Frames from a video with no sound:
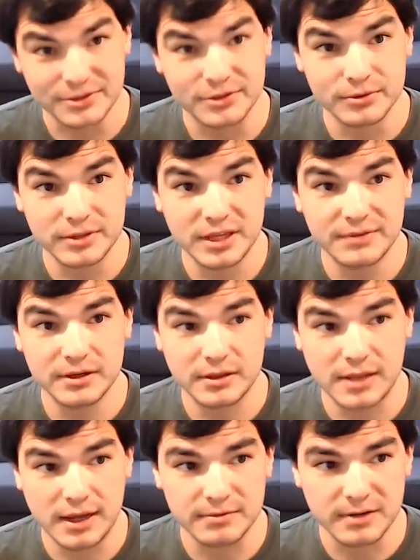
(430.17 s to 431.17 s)
leaving a
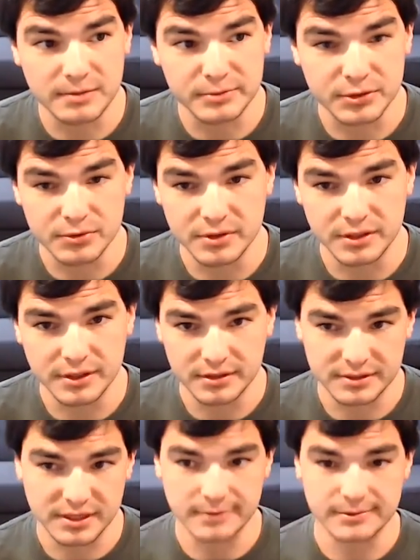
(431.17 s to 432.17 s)
lot of opportunity on the
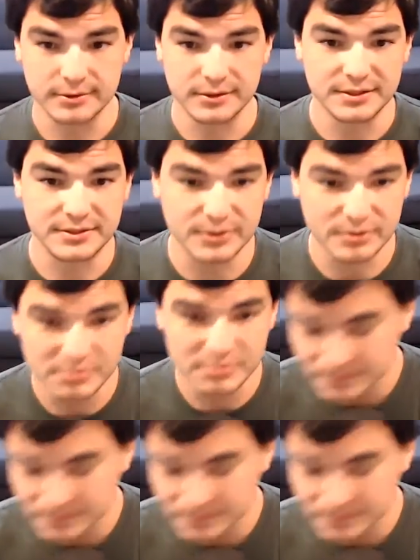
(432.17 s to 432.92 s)
table. And so